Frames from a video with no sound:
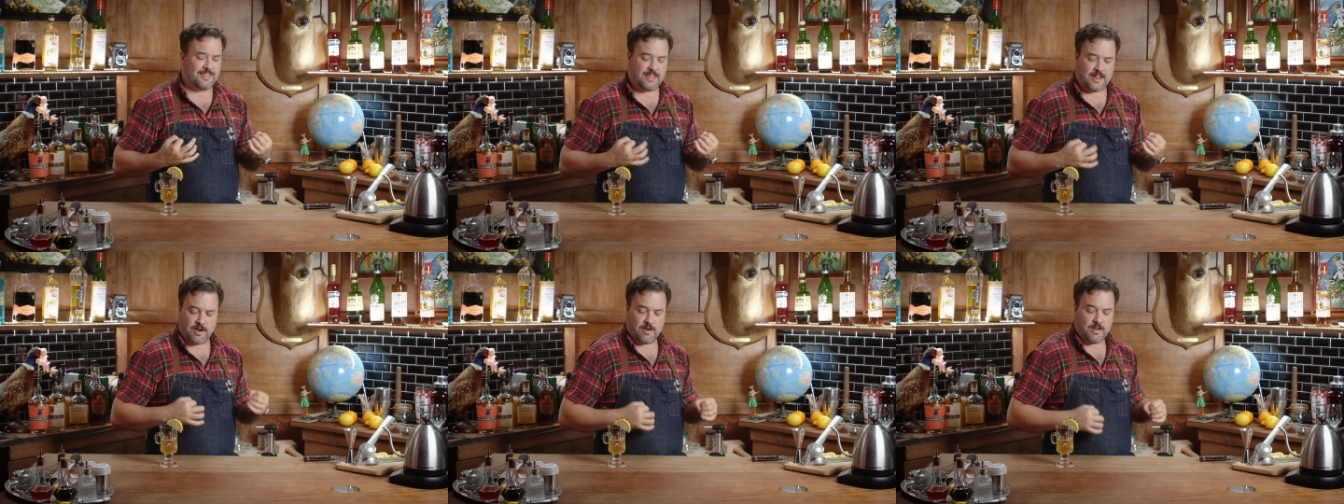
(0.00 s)

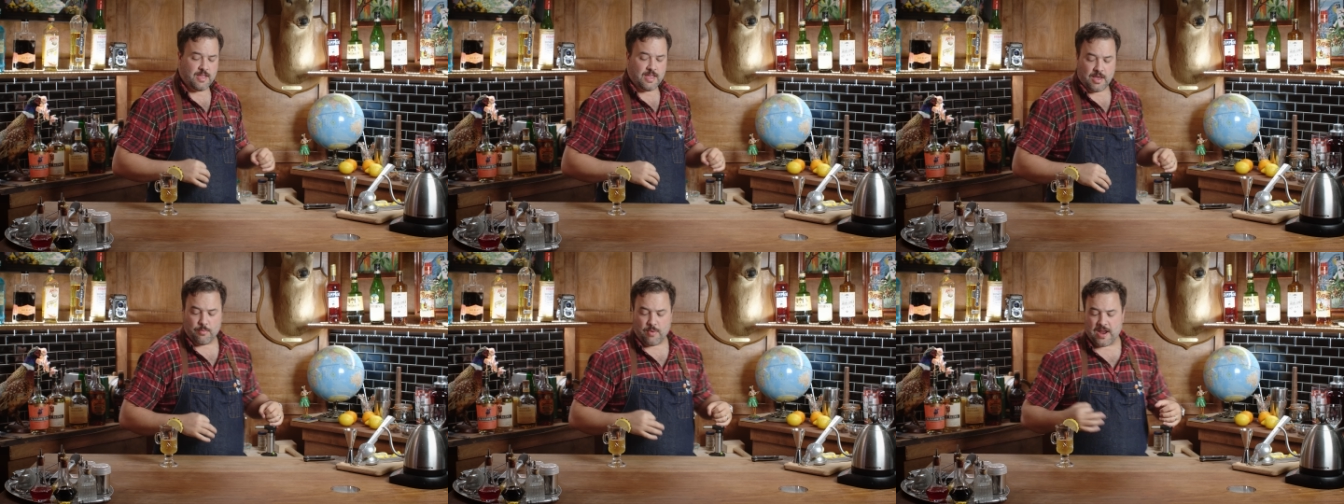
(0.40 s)
in there.
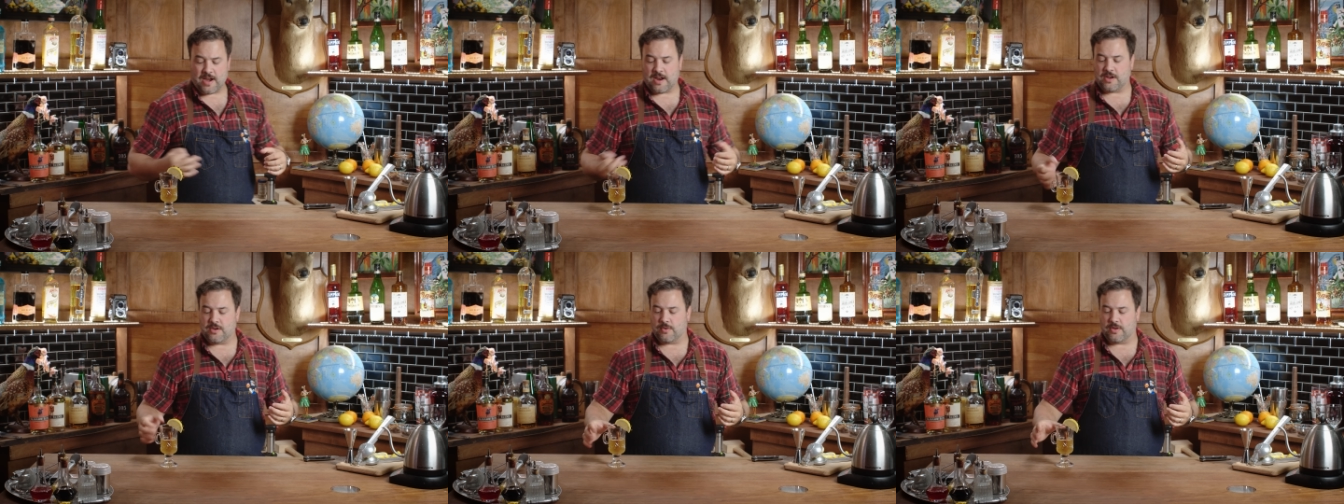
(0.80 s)
And why
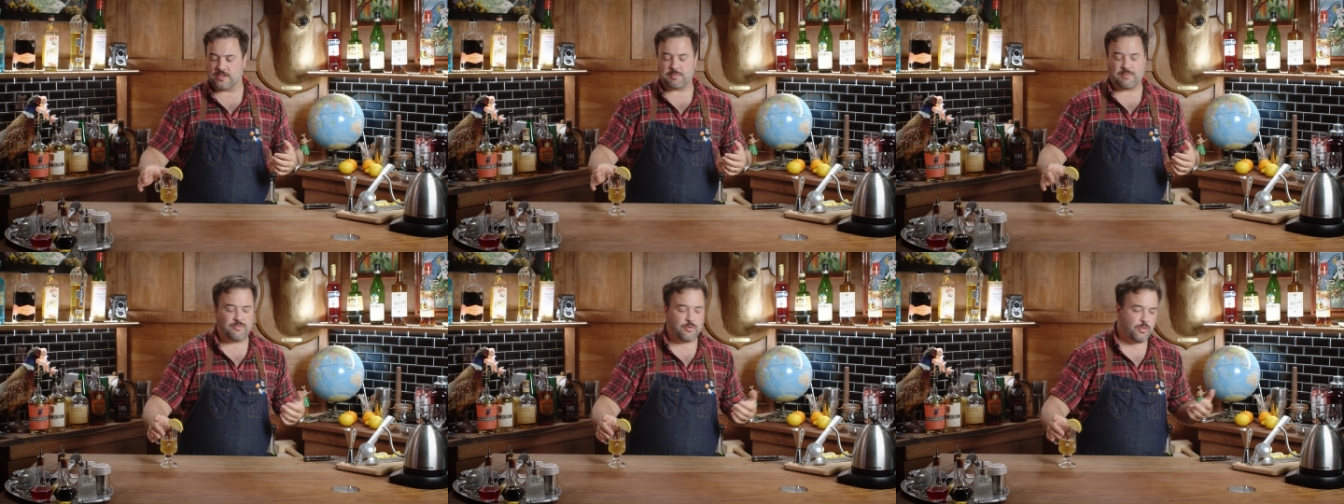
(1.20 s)
did I do all
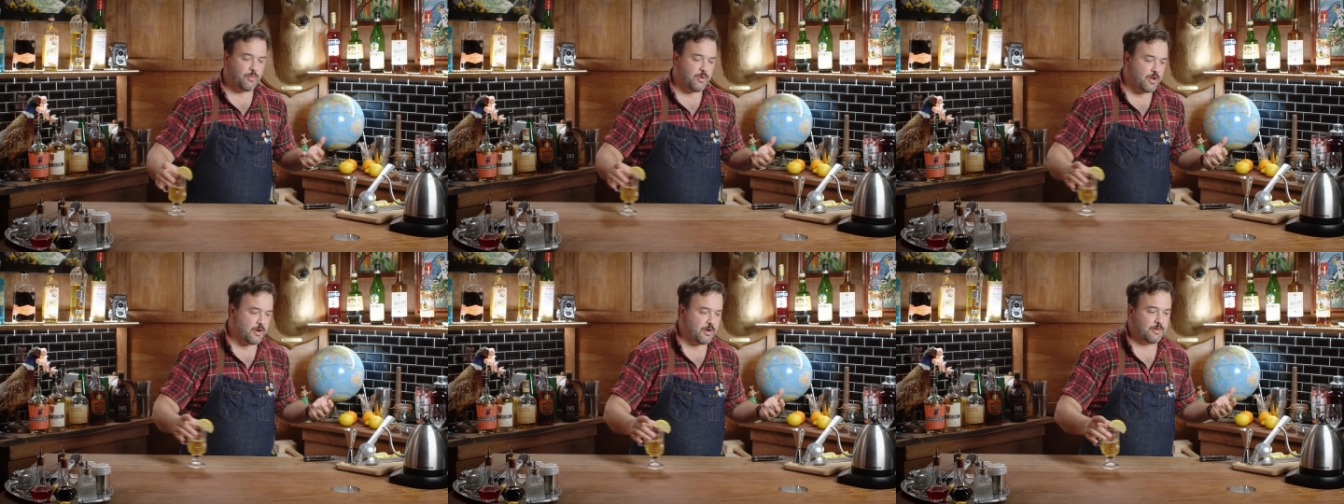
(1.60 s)
this before the
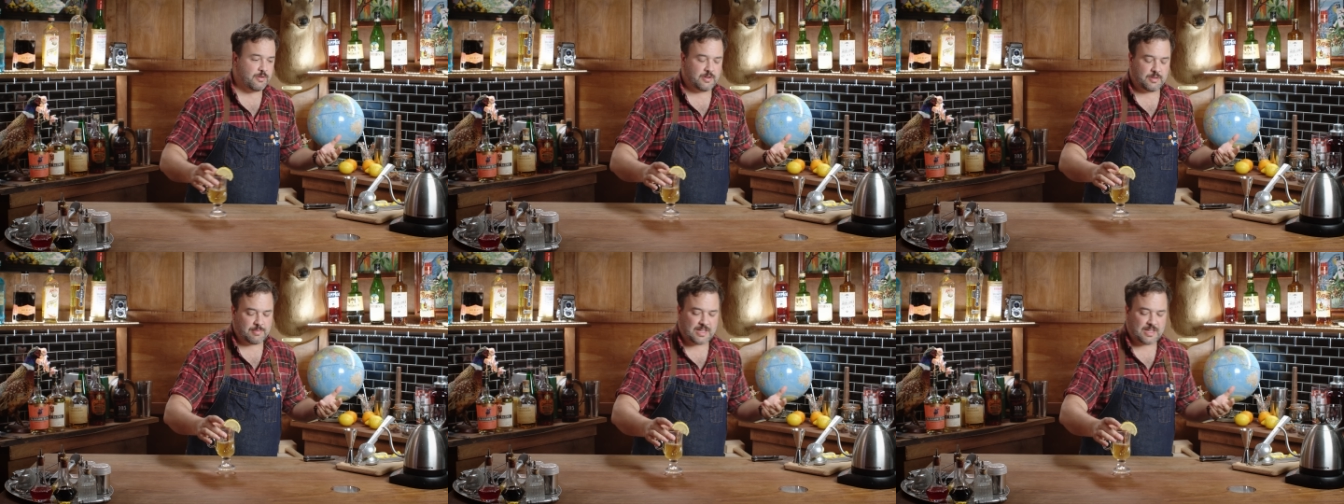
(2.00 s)
water?